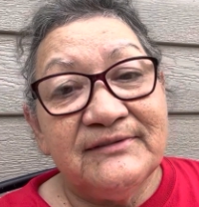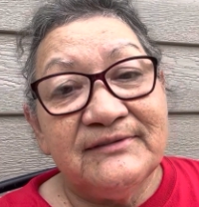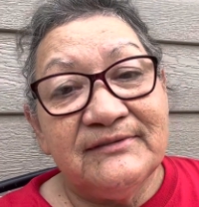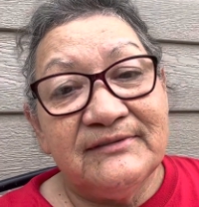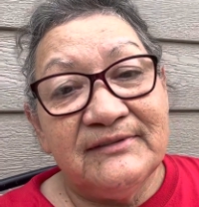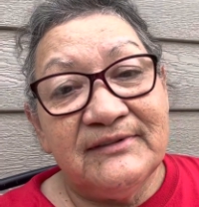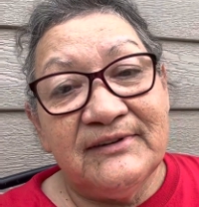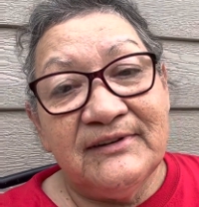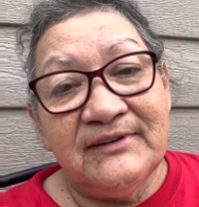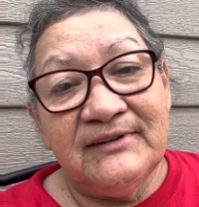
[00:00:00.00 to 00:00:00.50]

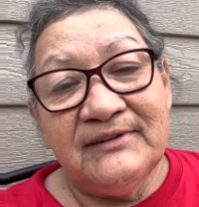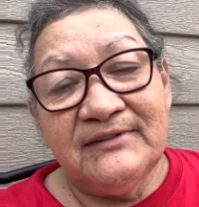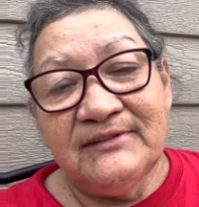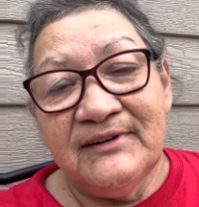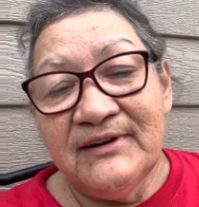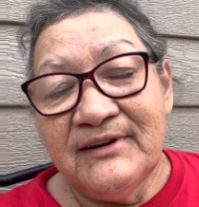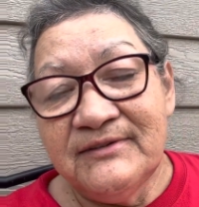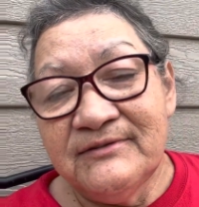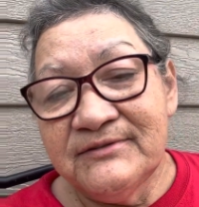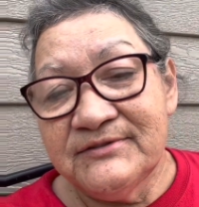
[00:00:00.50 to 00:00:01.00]
And
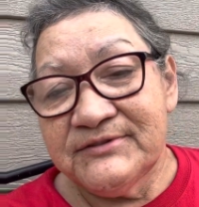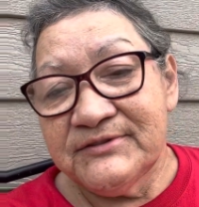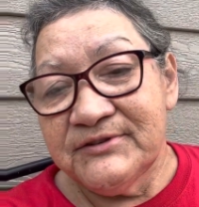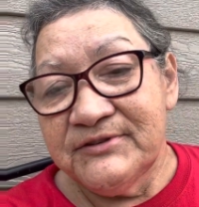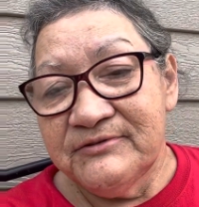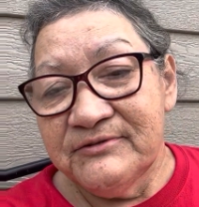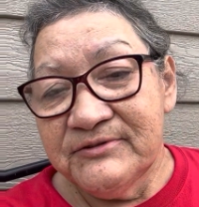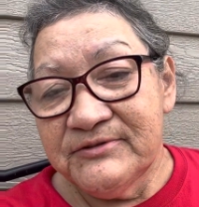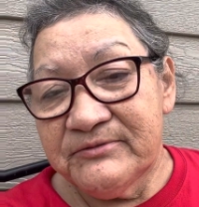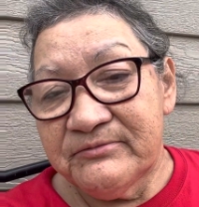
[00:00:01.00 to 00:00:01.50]
they used to
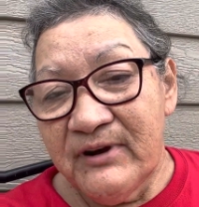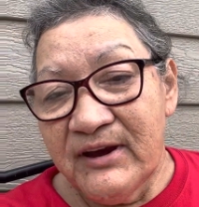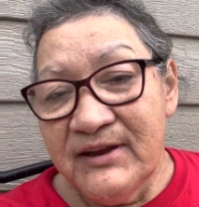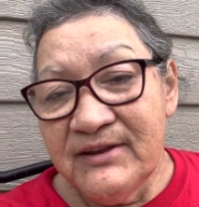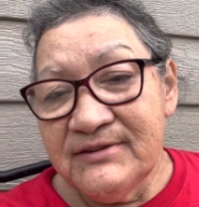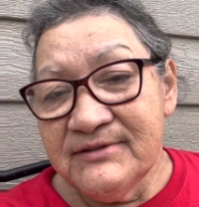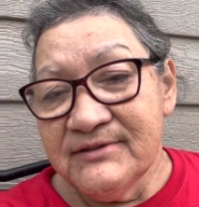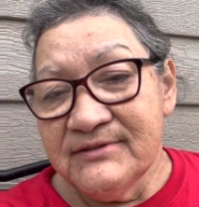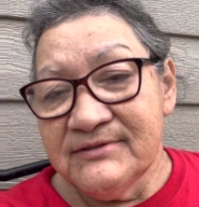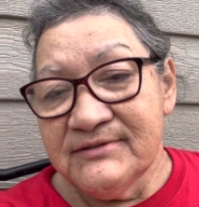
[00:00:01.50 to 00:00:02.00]
use
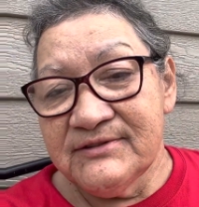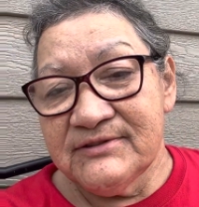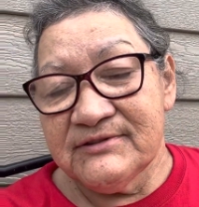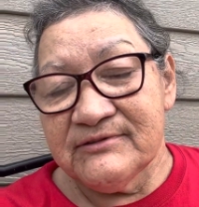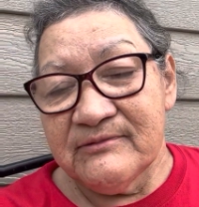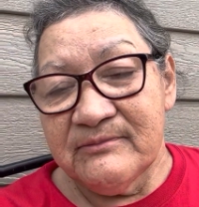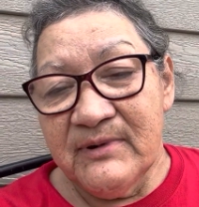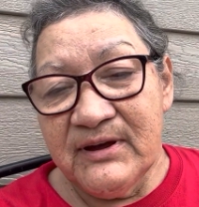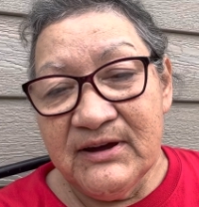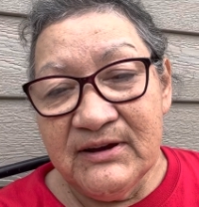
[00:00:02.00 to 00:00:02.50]
raisins
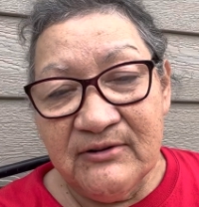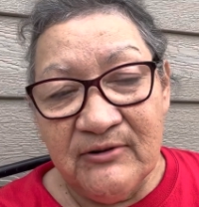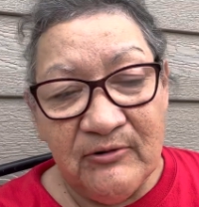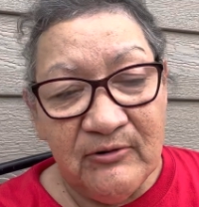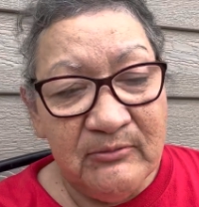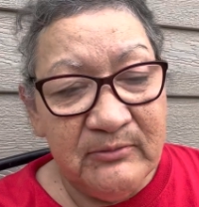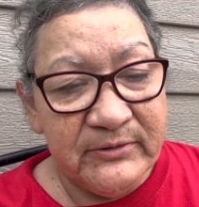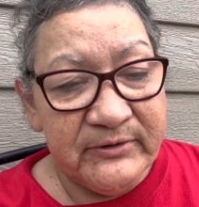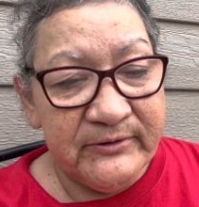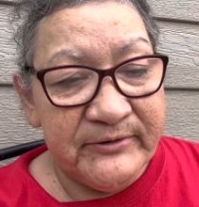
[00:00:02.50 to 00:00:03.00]
to make
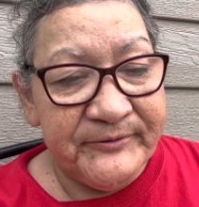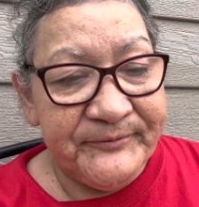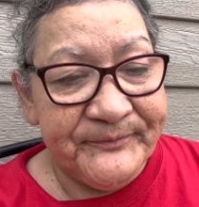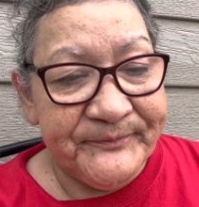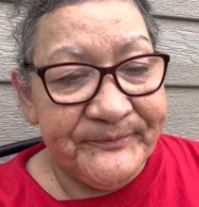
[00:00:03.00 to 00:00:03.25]
homebrew.